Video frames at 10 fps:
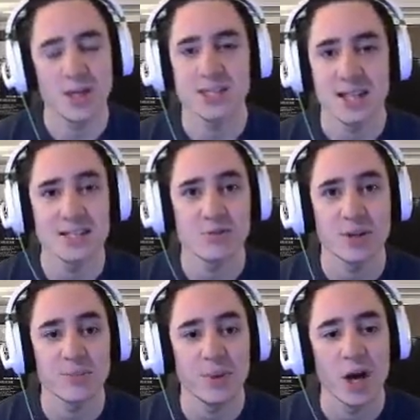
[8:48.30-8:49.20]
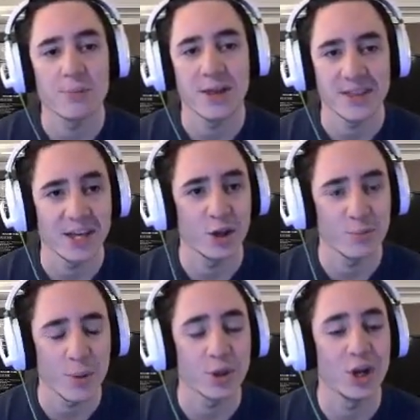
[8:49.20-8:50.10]
a really good perk, but I think he could have
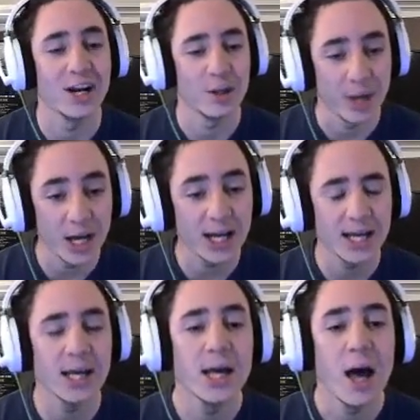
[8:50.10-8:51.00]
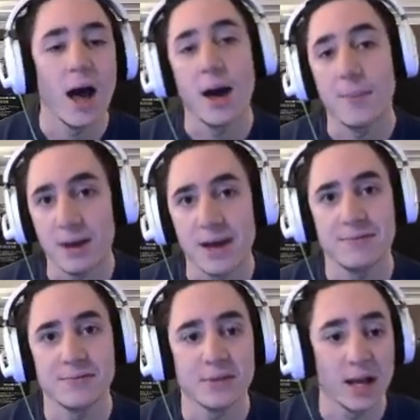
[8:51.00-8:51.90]
probably got it a little bit earlier. But
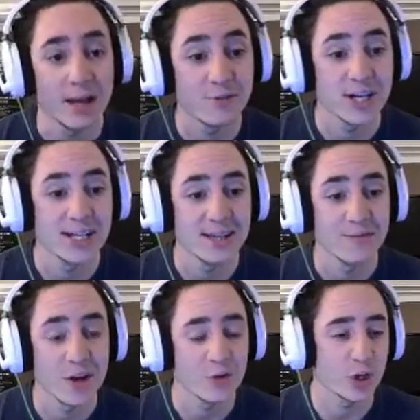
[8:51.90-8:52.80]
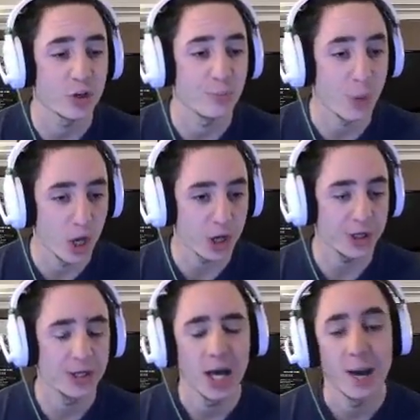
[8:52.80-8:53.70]
Life Drain is a very, very good perk.
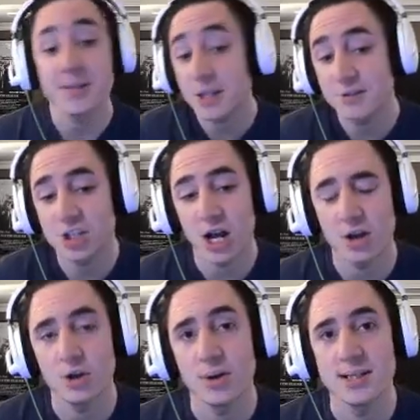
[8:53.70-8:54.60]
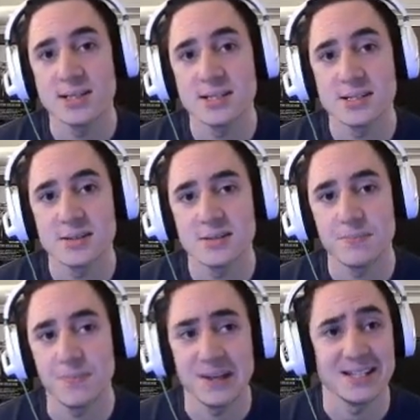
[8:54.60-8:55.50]
Particularly on Shark, who is
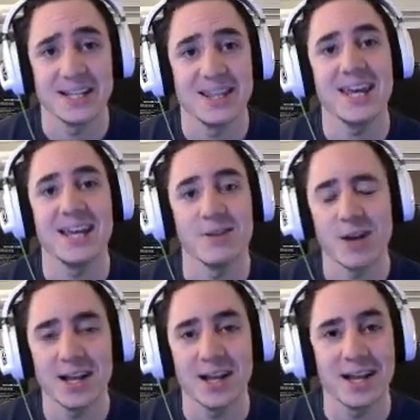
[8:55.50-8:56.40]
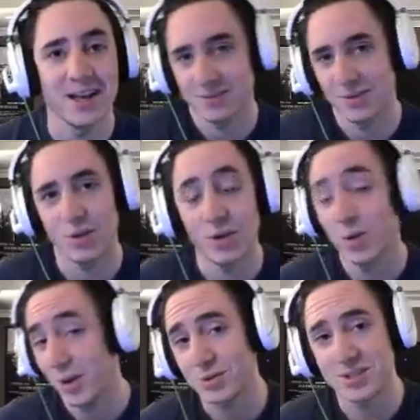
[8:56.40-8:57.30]
basically the healer, right? Like, not the one who
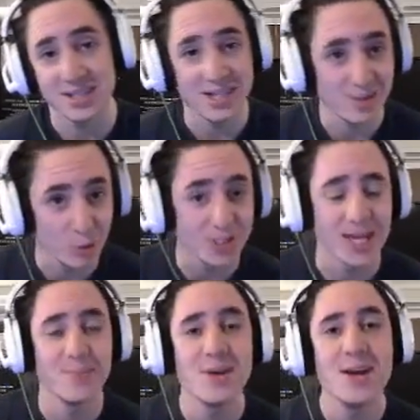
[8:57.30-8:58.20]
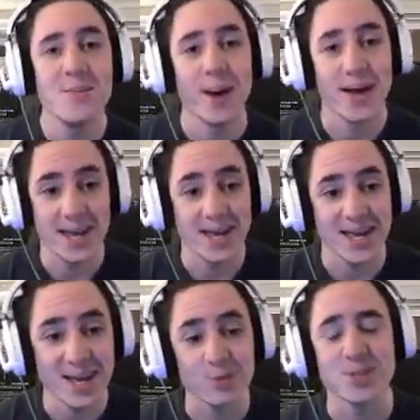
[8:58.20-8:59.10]
heals your team, but he
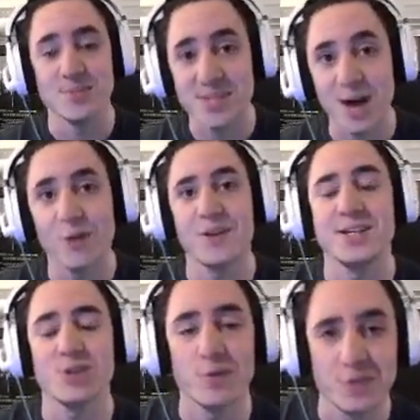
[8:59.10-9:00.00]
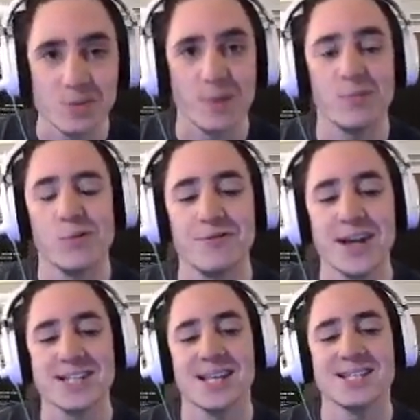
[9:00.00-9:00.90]
heals himself, and he's good for these 1v1
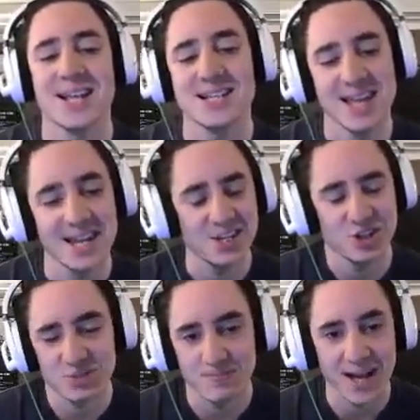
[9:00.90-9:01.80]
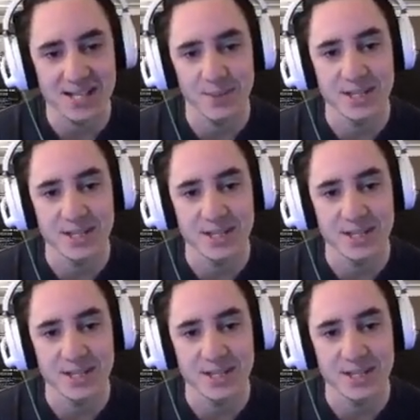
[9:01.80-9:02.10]
fights in that sense, and he's just maximized